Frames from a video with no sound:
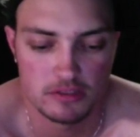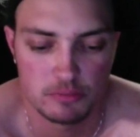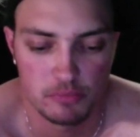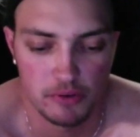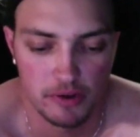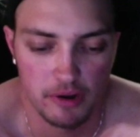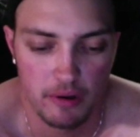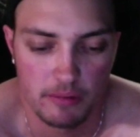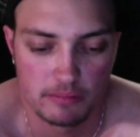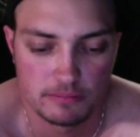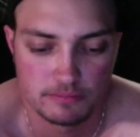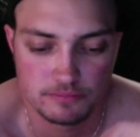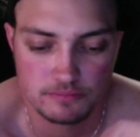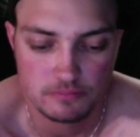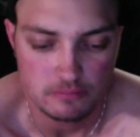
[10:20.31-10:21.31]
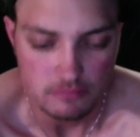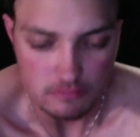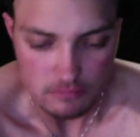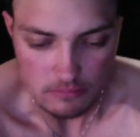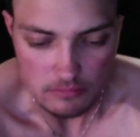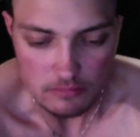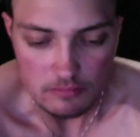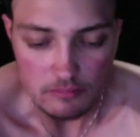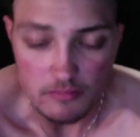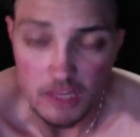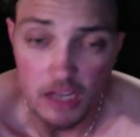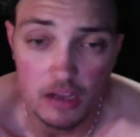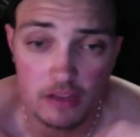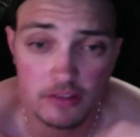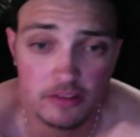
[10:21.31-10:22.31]
But other
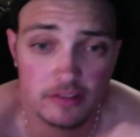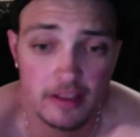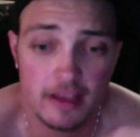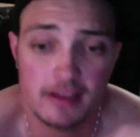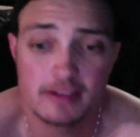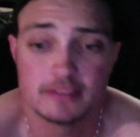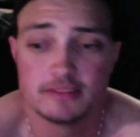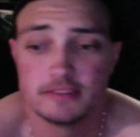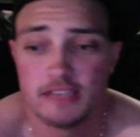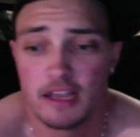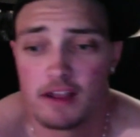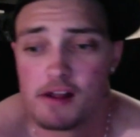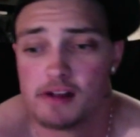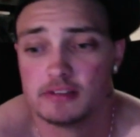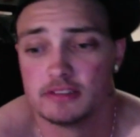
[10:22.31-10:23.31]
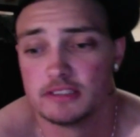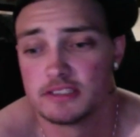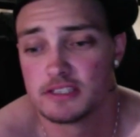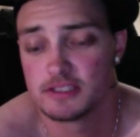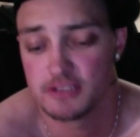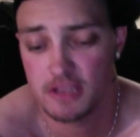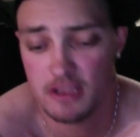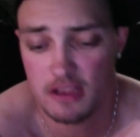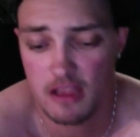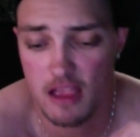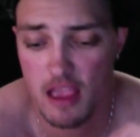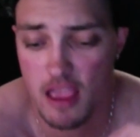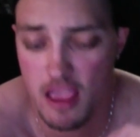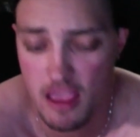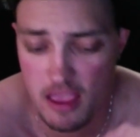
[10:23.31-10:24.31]
than that, yeah, this is it,
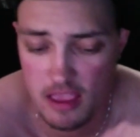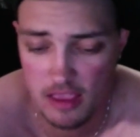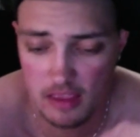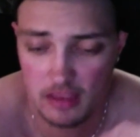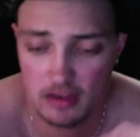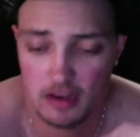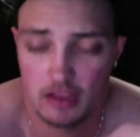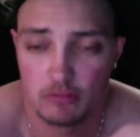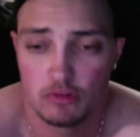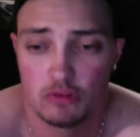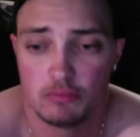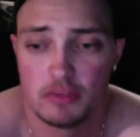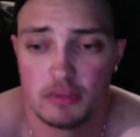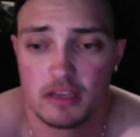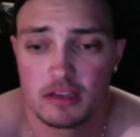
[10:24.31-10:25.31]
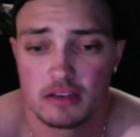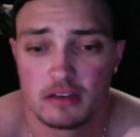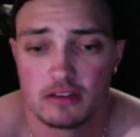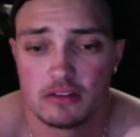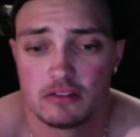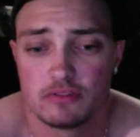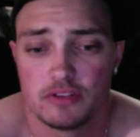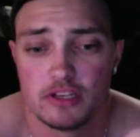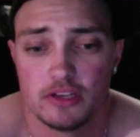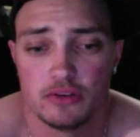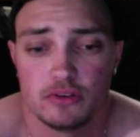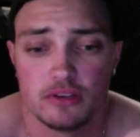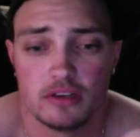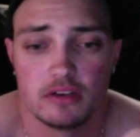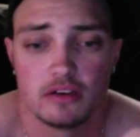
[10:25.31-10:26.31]
and I will make another video
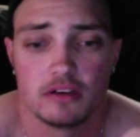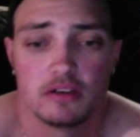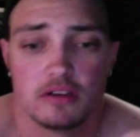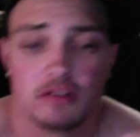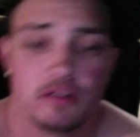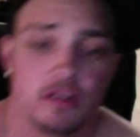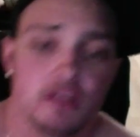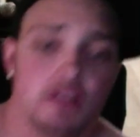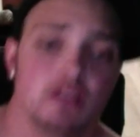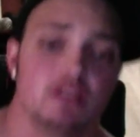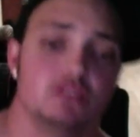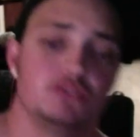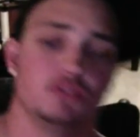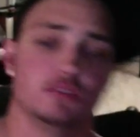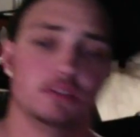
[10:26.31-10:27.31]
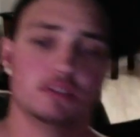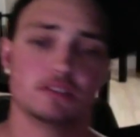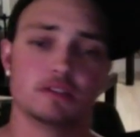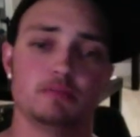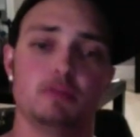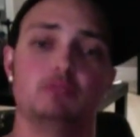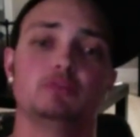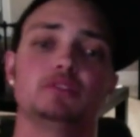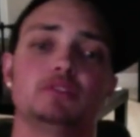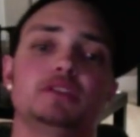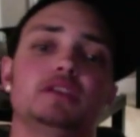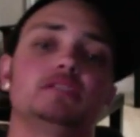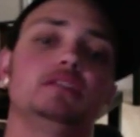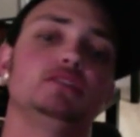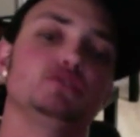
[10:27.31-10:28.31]
here as soon as I'm able to take
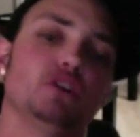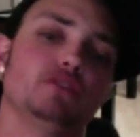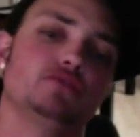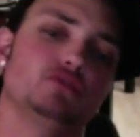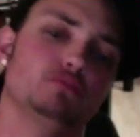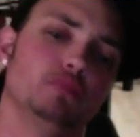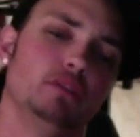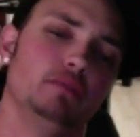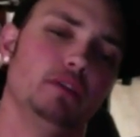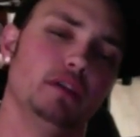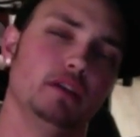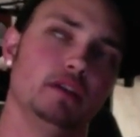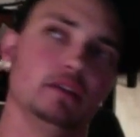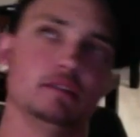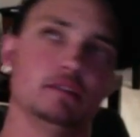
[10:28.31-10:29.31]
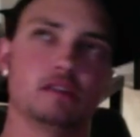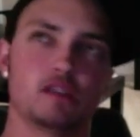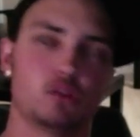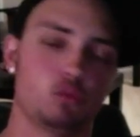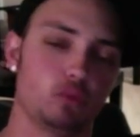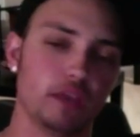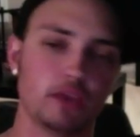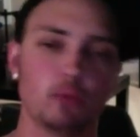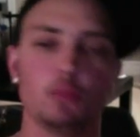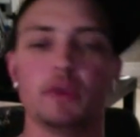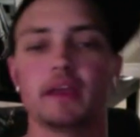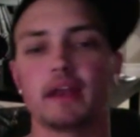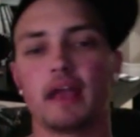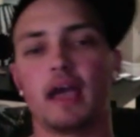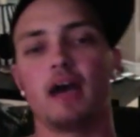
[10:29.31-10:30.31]
these off. So maybe another week
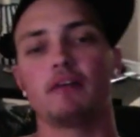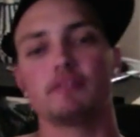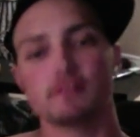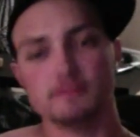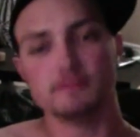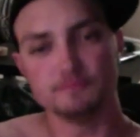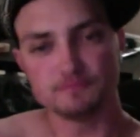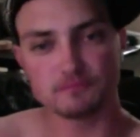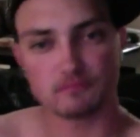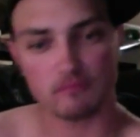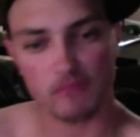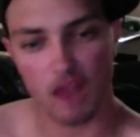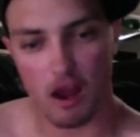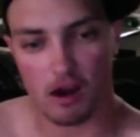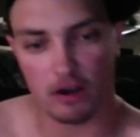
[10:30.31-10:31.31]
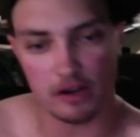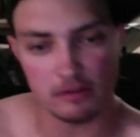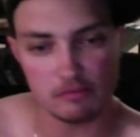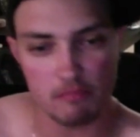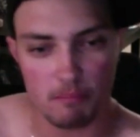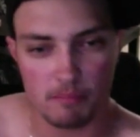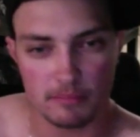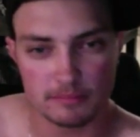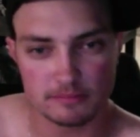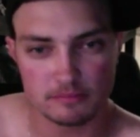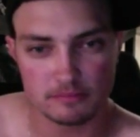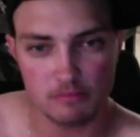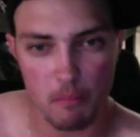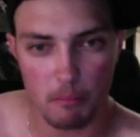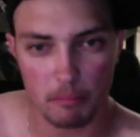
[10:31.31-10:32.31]
and a half. All right,
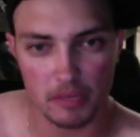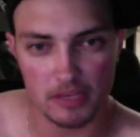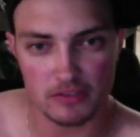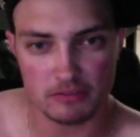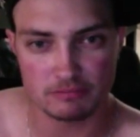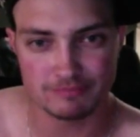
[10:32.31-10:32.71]
peace.